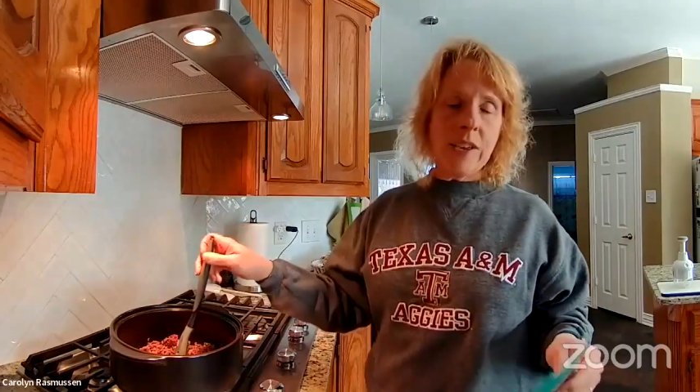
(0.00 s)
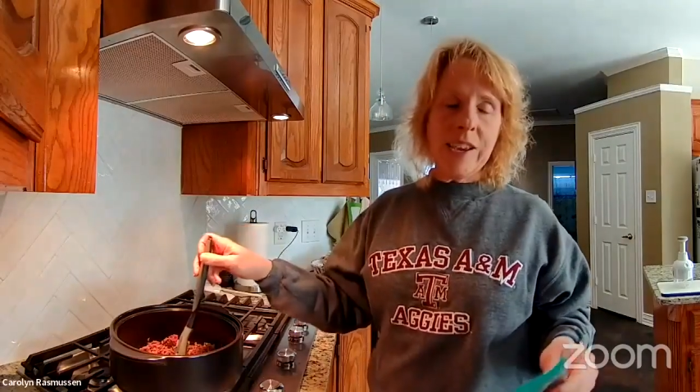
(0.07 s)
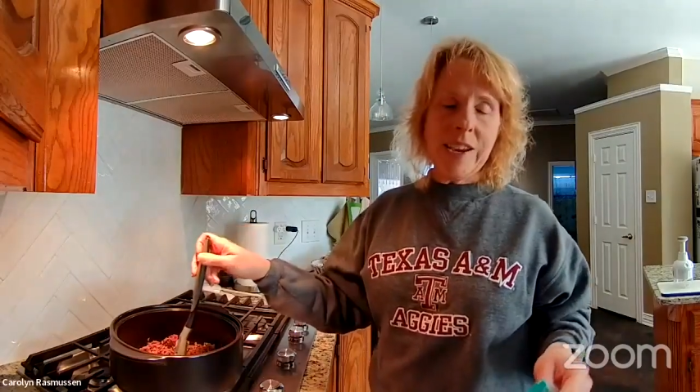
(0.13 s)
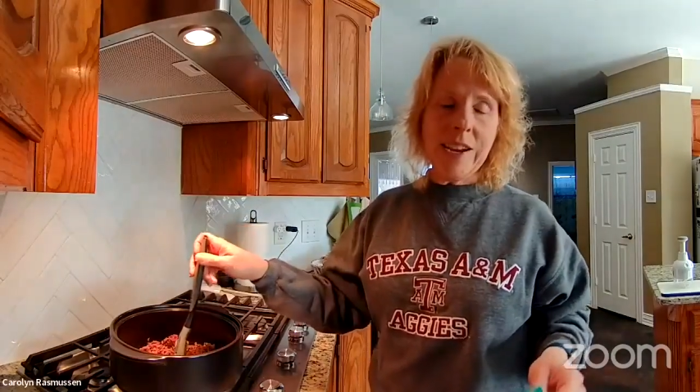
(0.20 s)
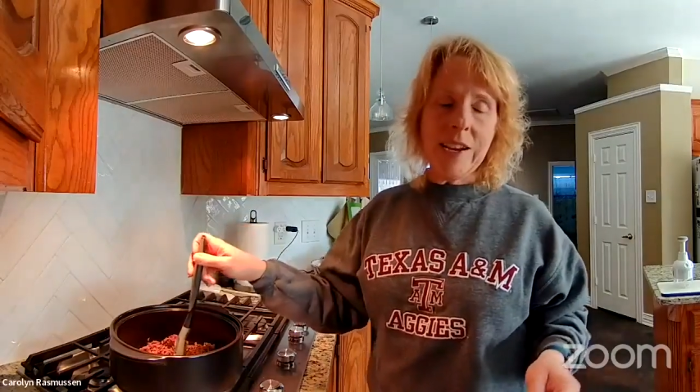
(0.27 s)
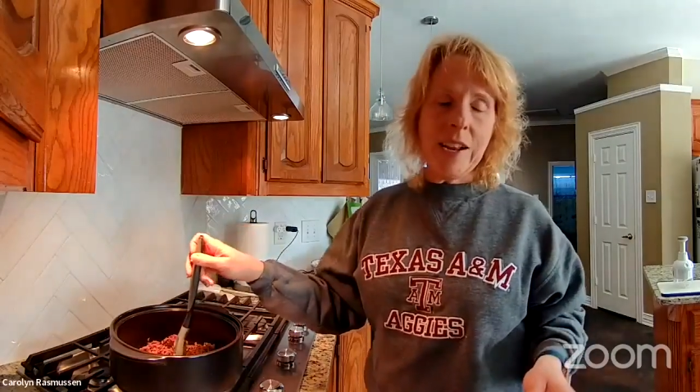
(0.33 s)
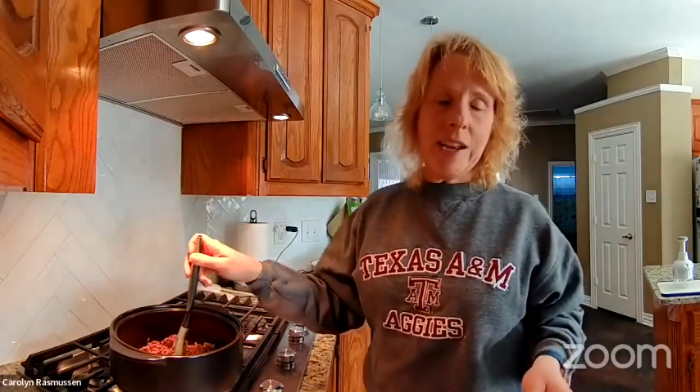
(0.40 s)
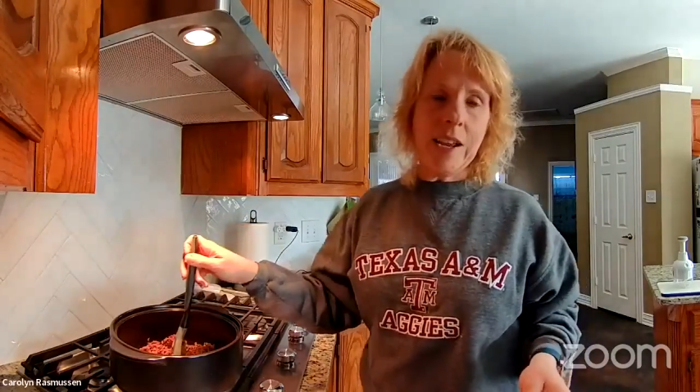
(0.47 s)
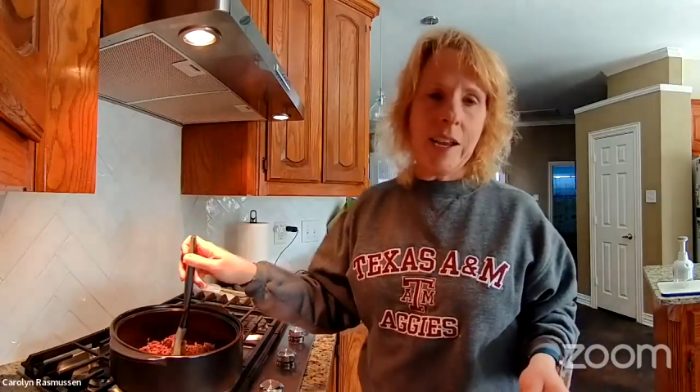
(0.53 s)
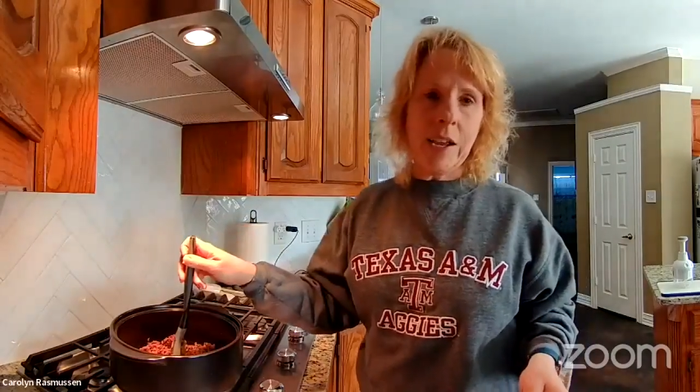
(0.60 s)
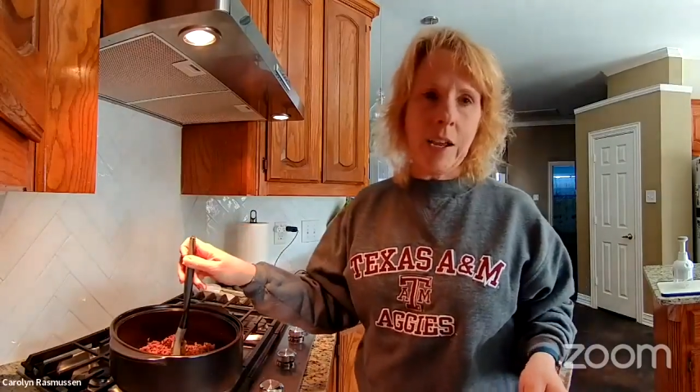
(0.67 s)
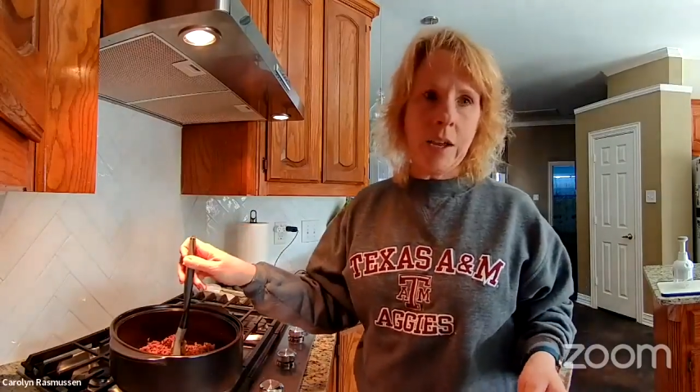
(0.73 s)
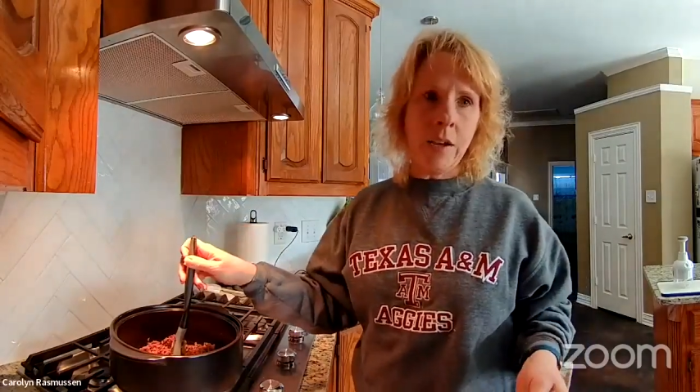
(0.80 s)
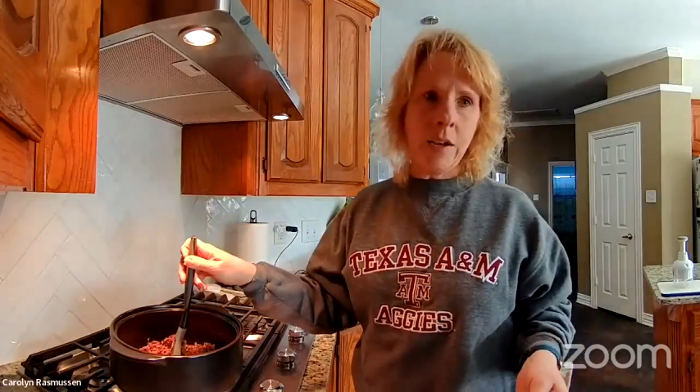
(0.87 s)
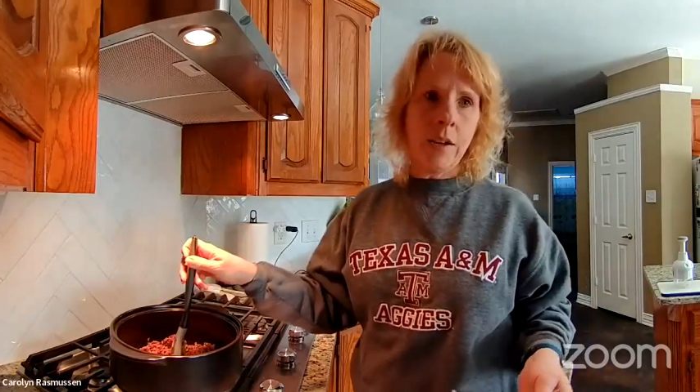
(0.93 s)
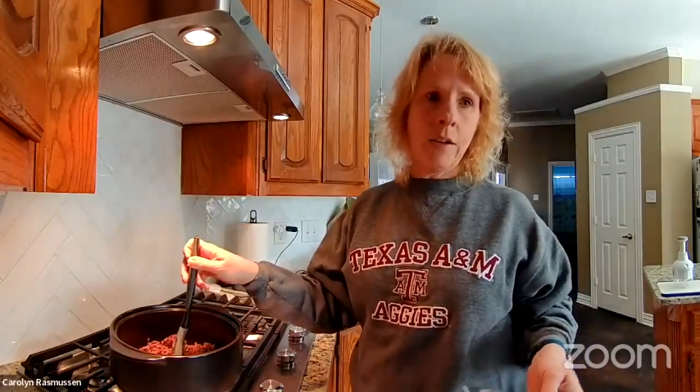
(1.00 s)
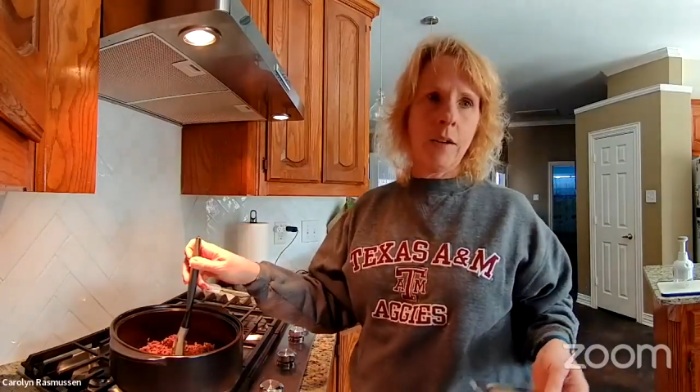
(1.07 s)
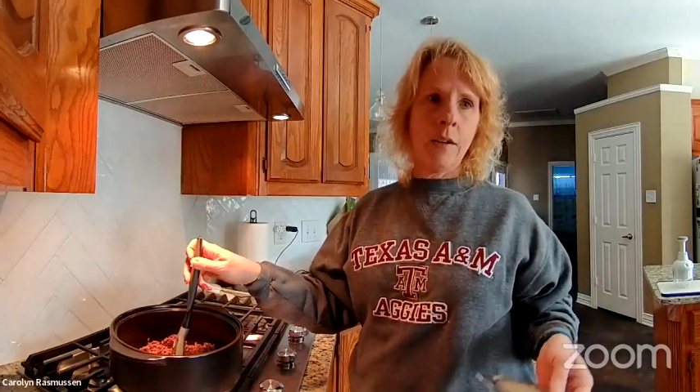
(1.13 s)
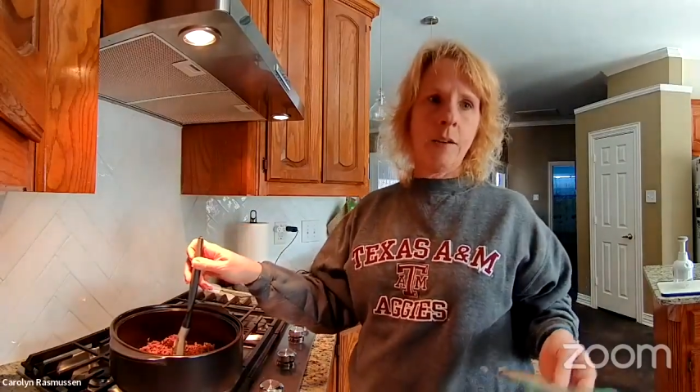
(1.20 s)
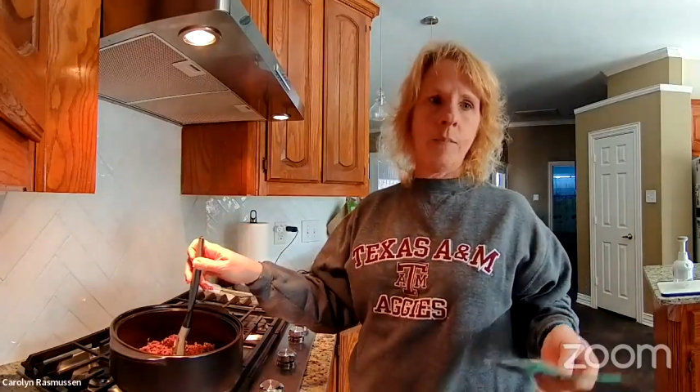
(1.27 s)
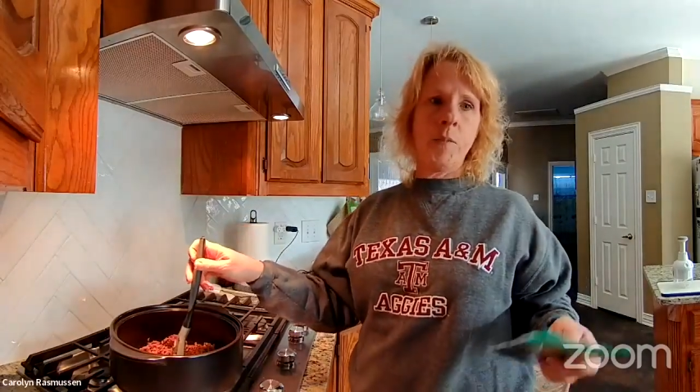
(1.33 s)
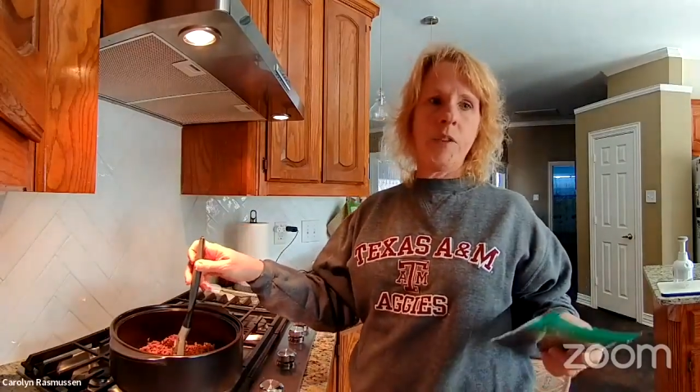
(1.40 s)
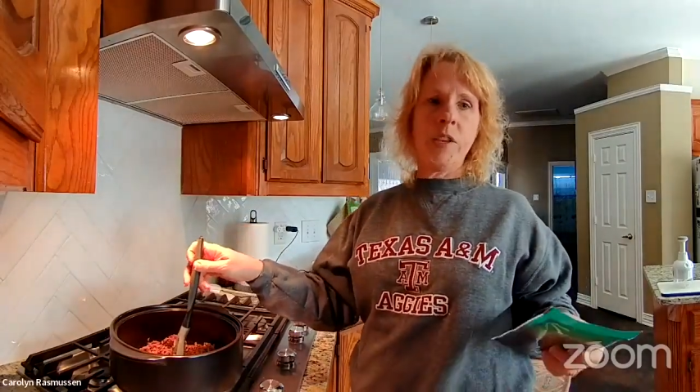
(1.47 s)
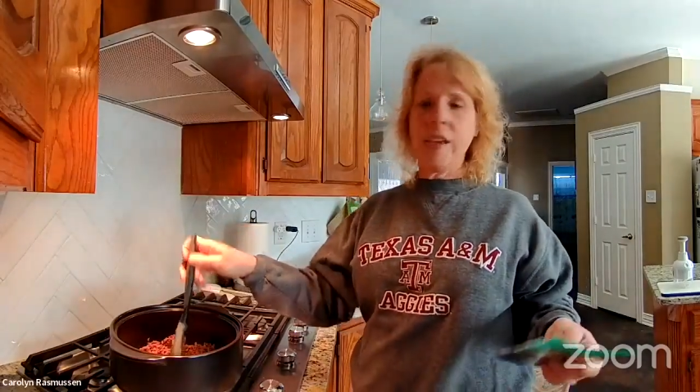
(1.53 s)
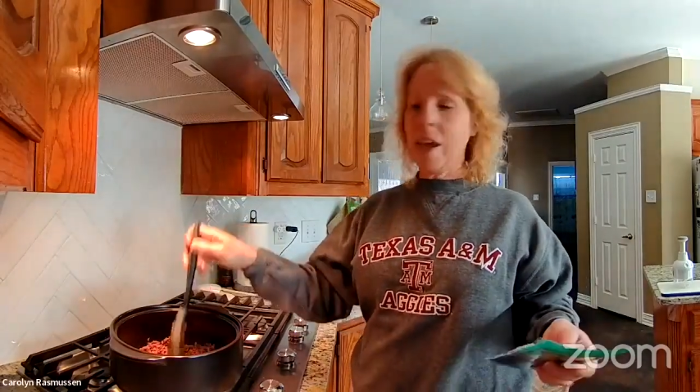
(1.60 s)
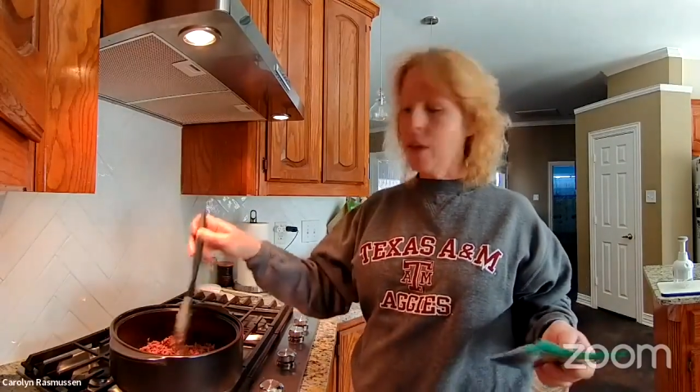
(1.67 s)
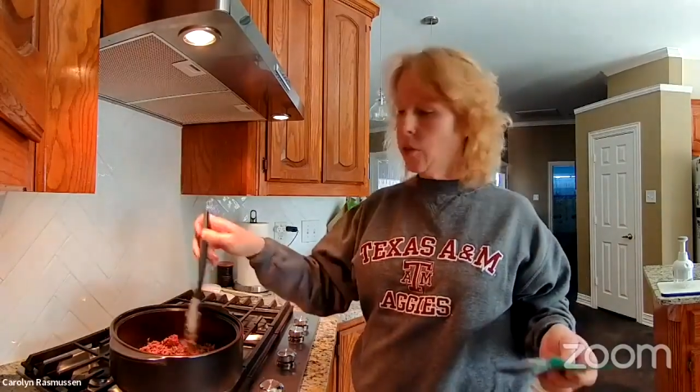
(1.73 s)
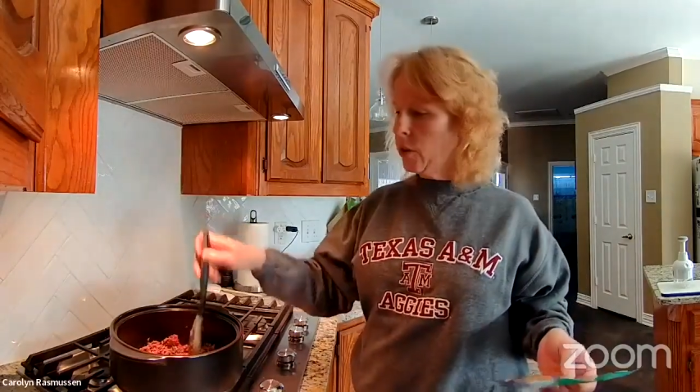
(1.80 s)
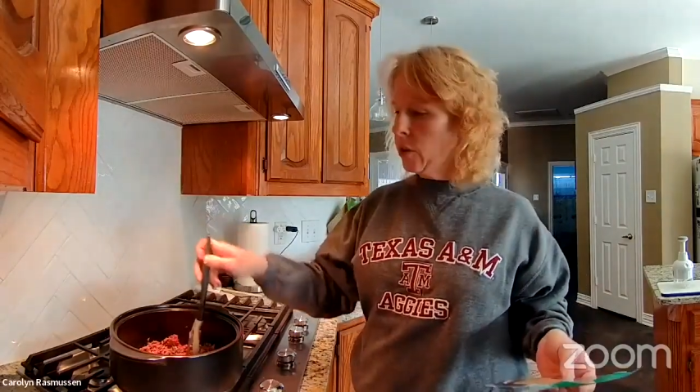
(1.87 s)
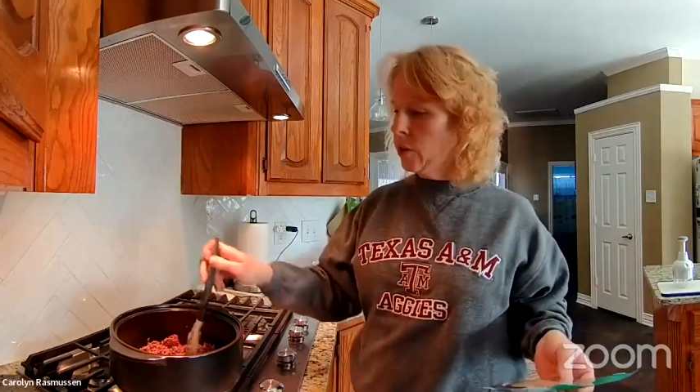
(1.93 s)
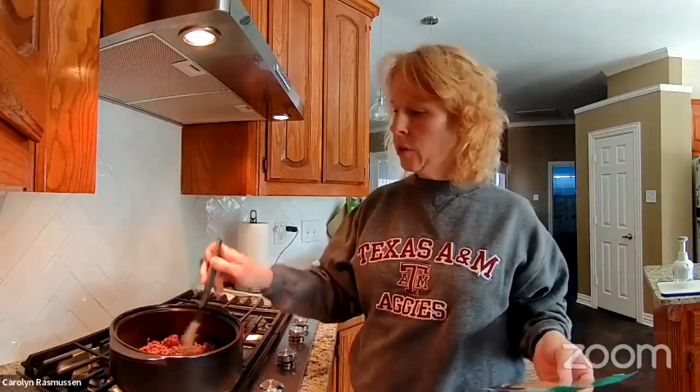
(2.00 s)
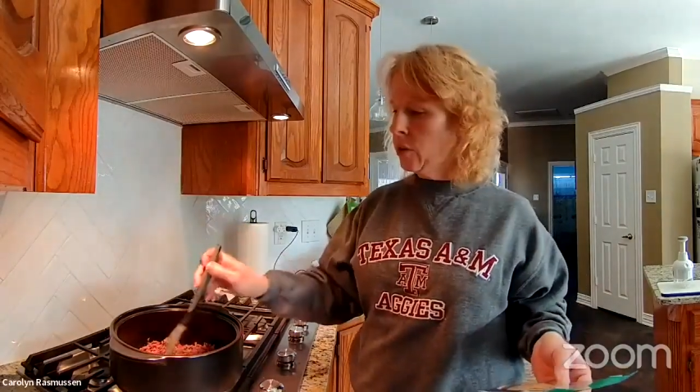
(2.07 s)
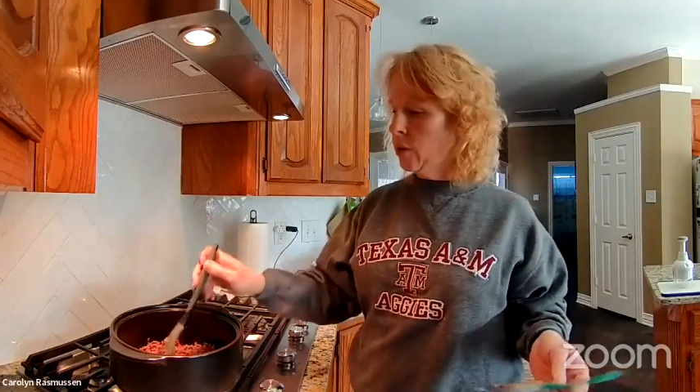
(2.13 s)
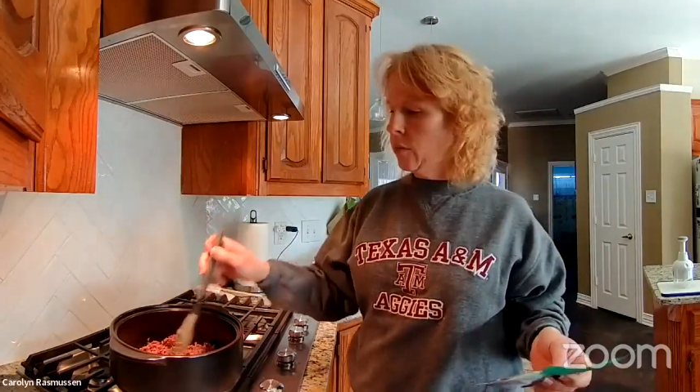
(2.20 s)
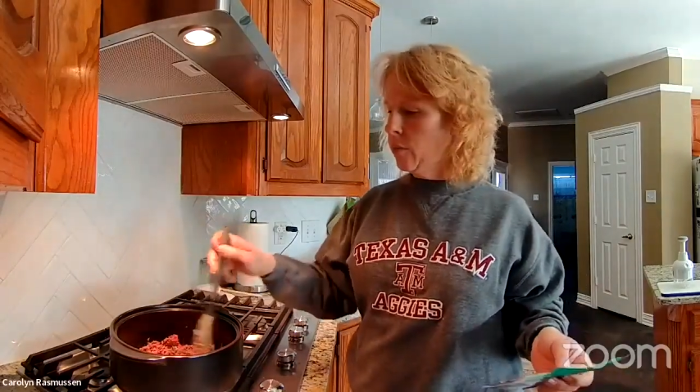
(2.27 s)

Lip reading: eating together